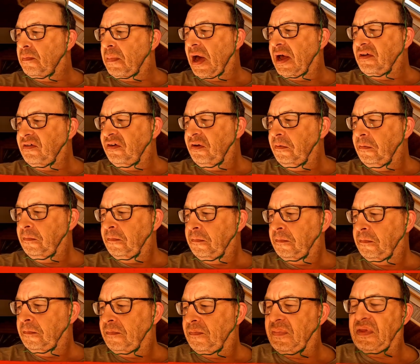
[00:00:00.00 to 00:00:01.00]
But,
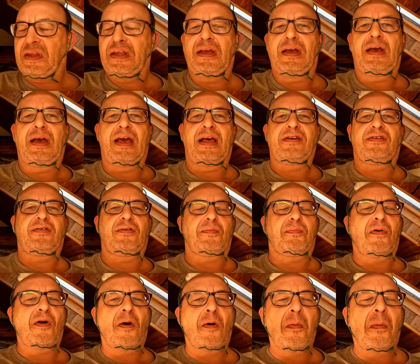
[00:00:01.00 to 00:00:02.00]
and you
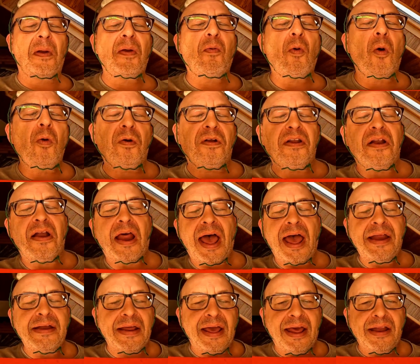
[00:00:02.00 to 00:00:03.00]
probably won't
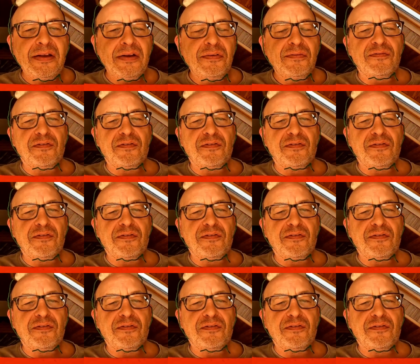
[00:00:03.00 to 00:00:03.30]
deny that,